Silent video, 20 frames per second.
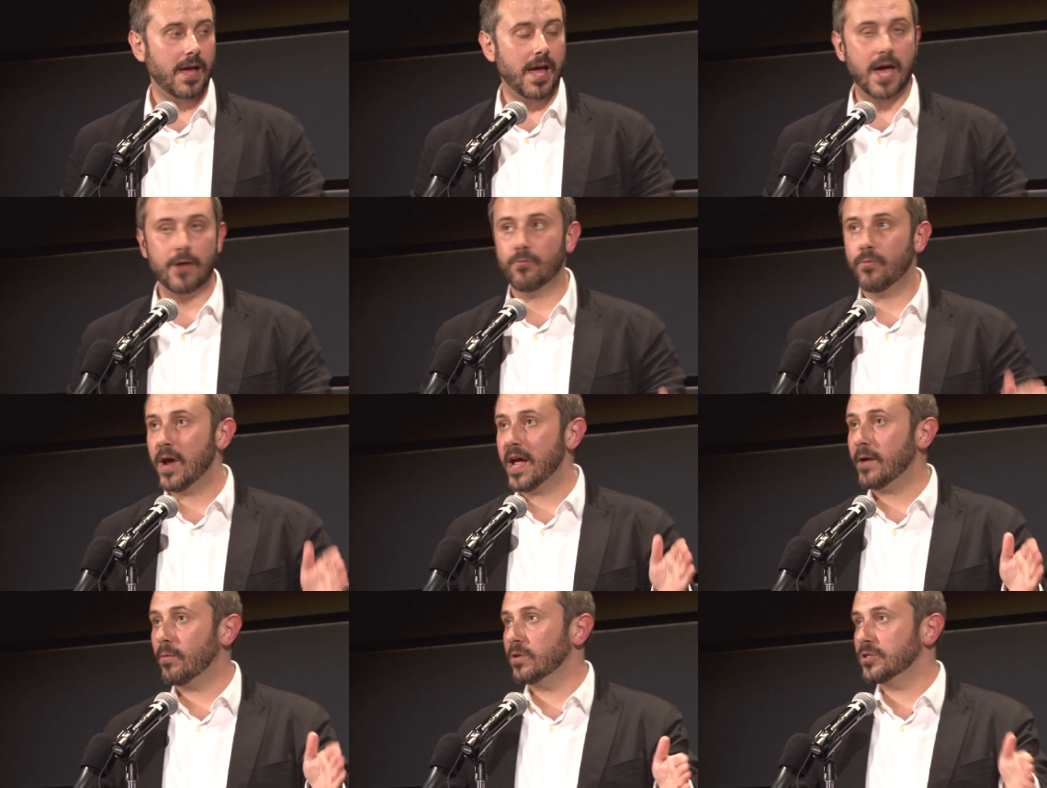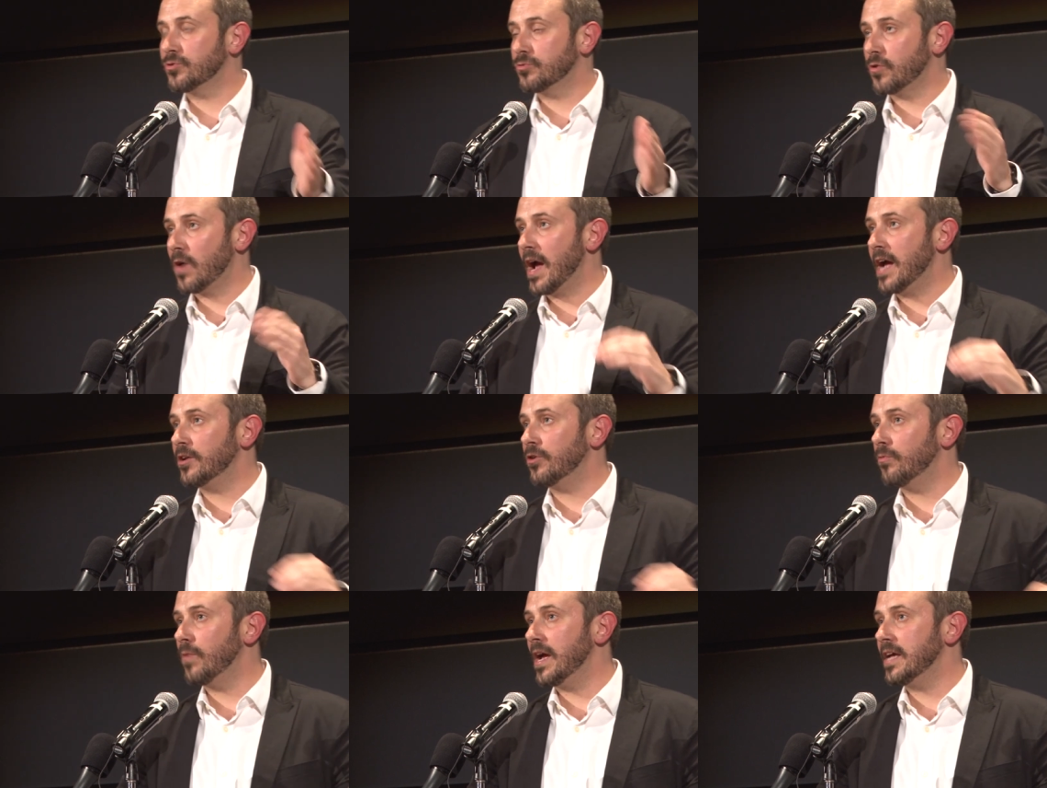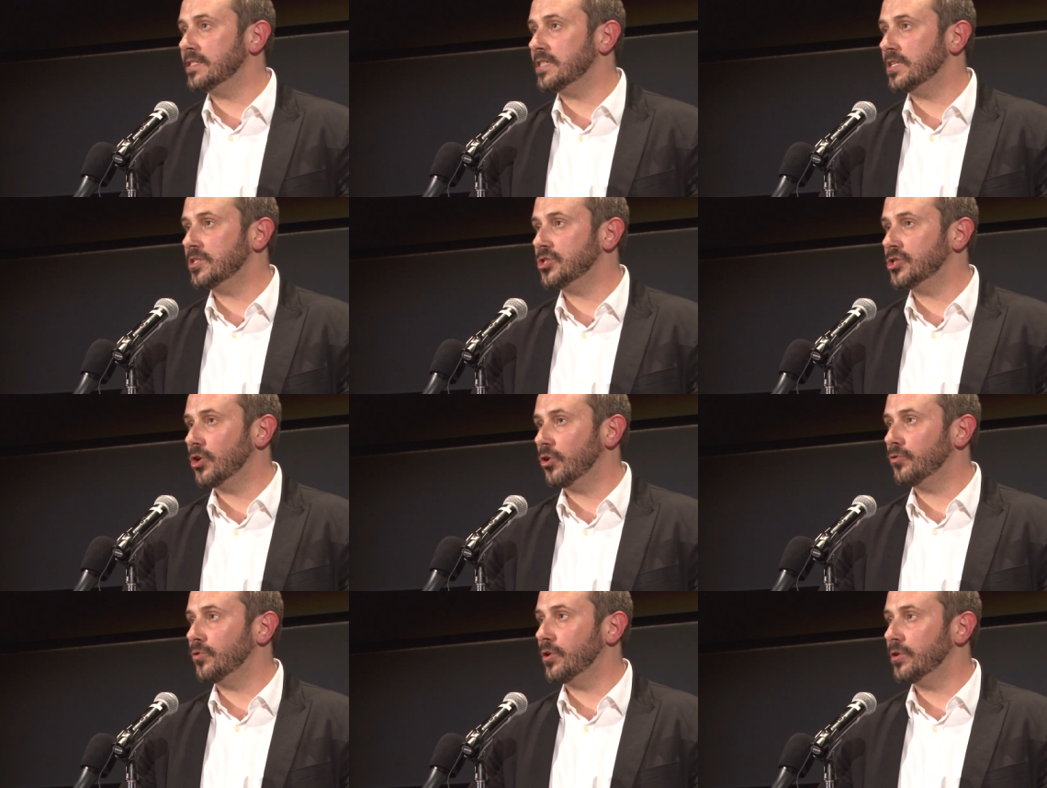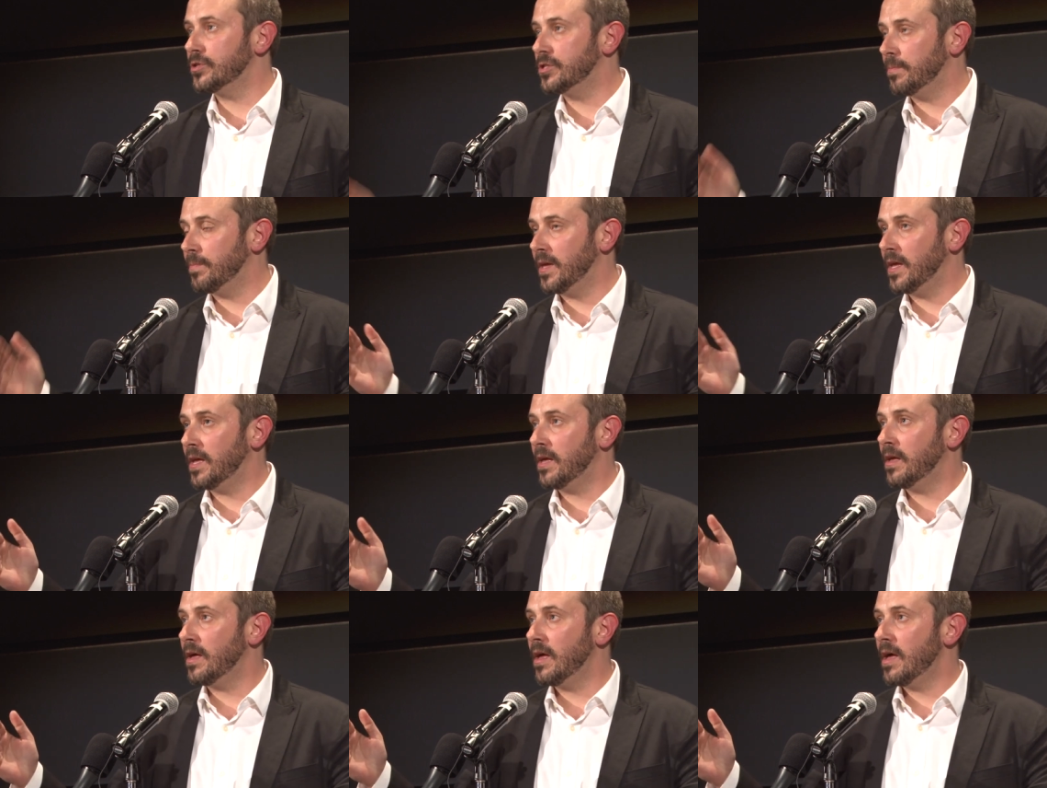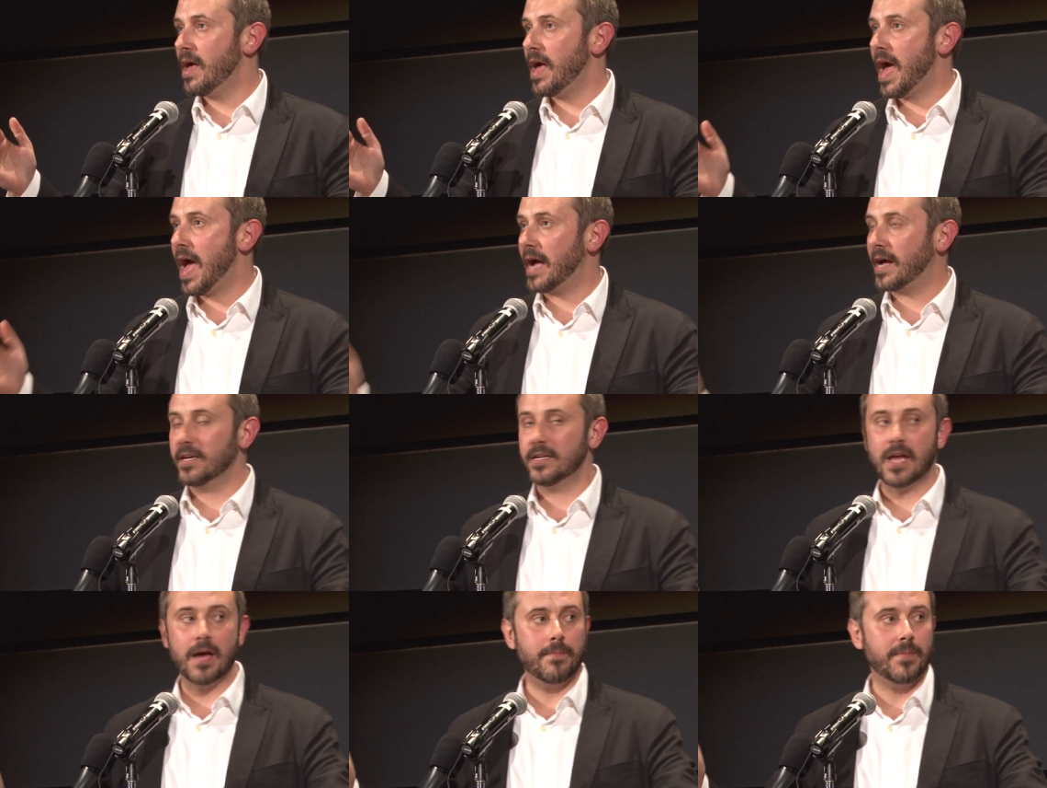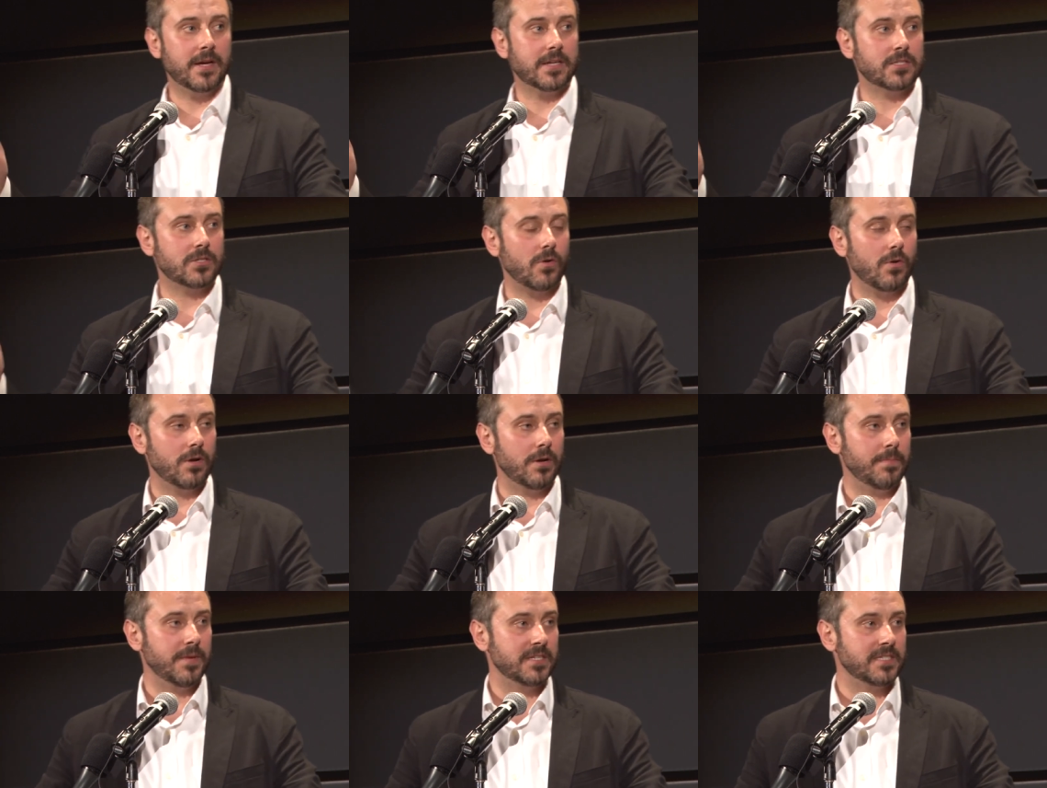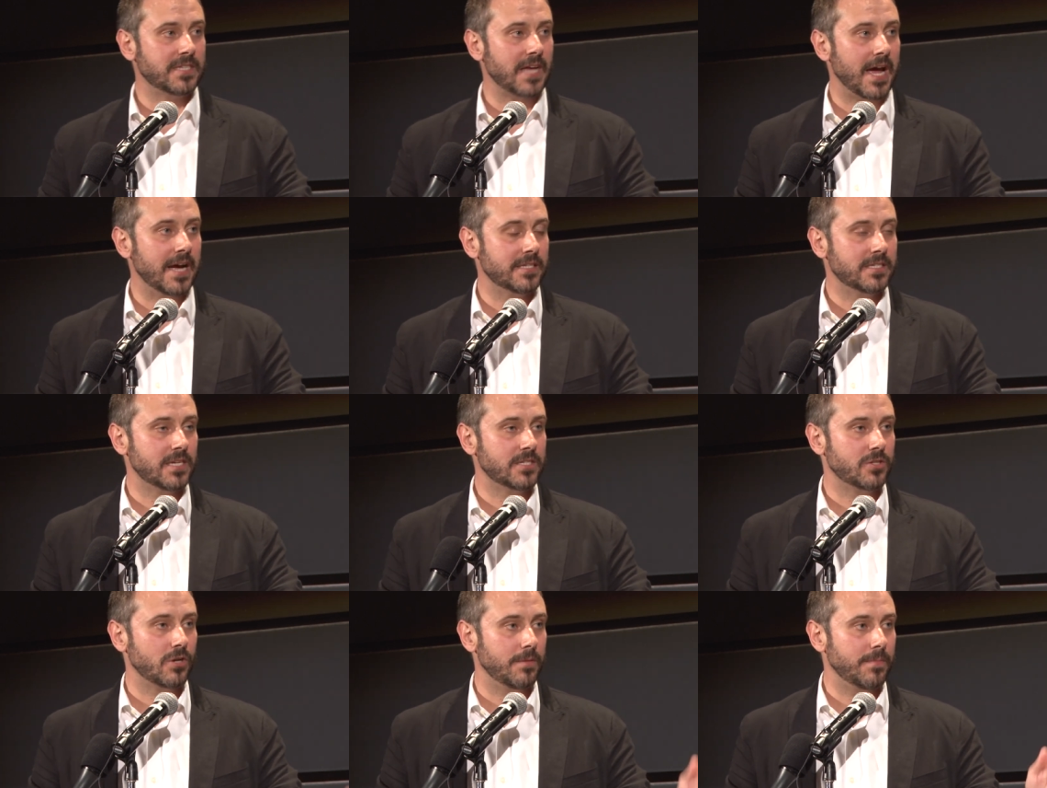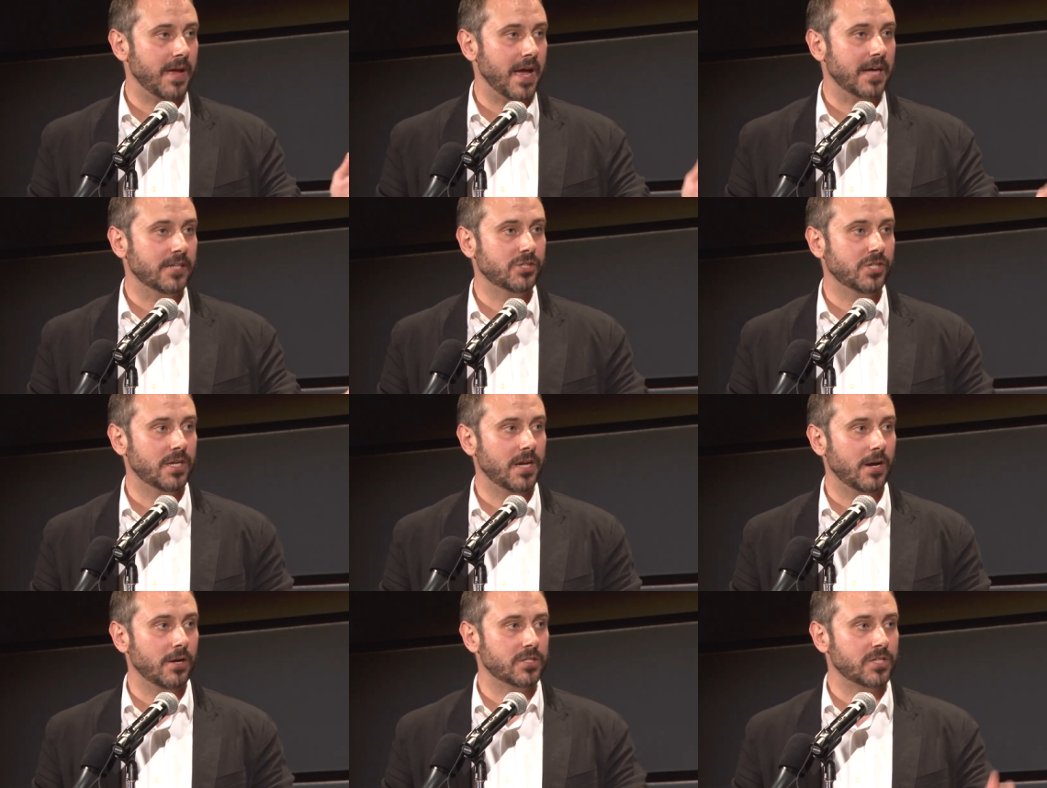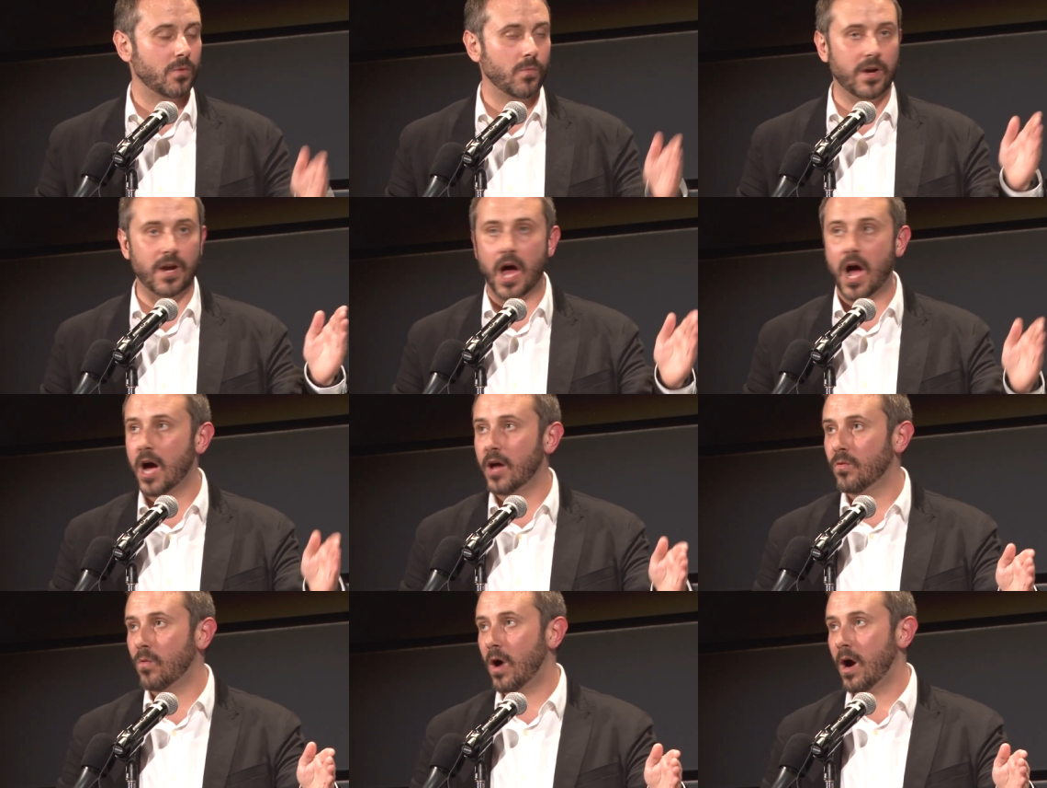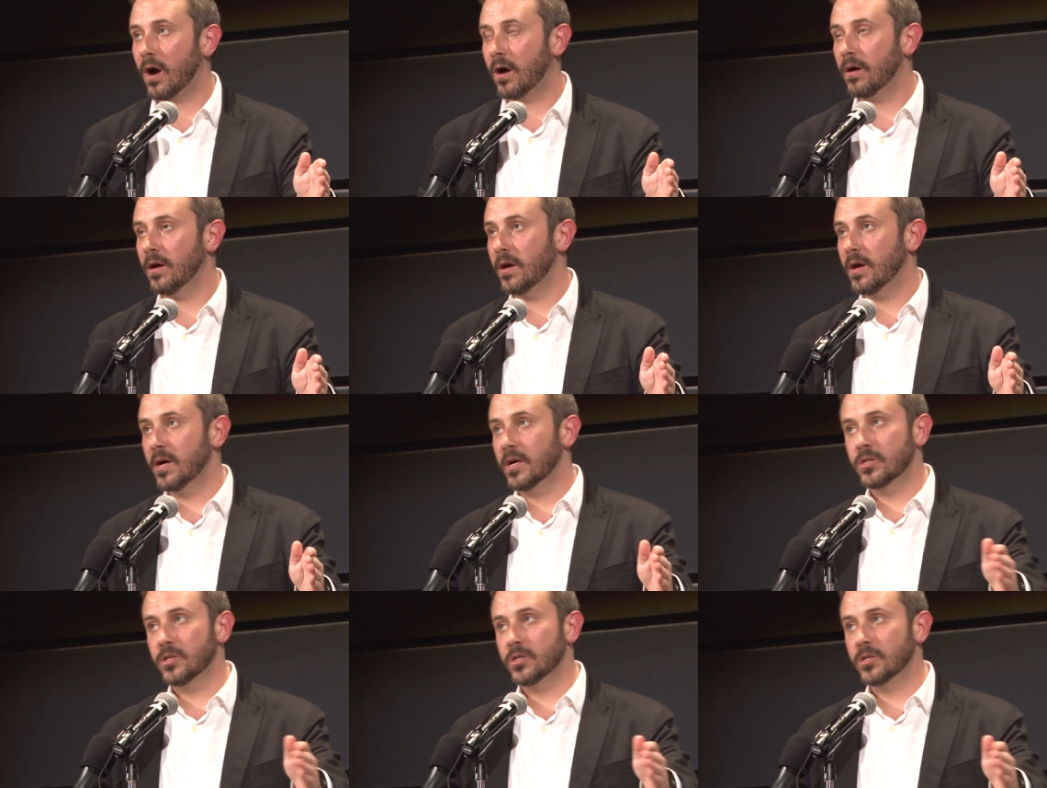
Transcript: and Ray was trying to raise his children to be academics or to be scientists or to be engineers. And when Anwar